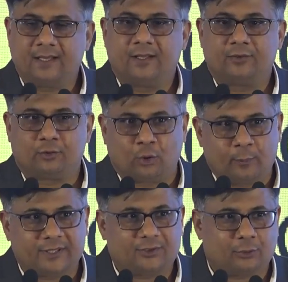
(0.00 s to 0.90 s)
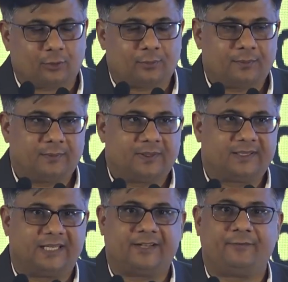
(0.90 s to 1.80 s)
So much so
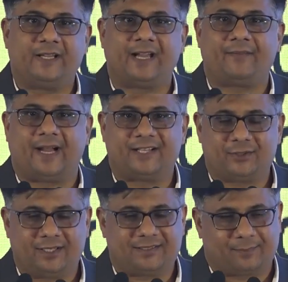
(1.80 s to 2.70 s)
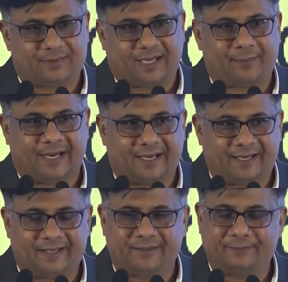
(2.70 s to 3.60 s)
that we have actually sometime
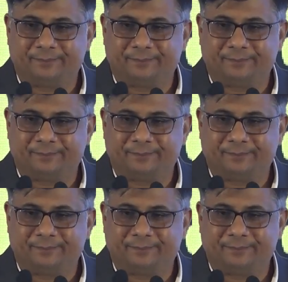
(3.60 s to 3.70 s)
ended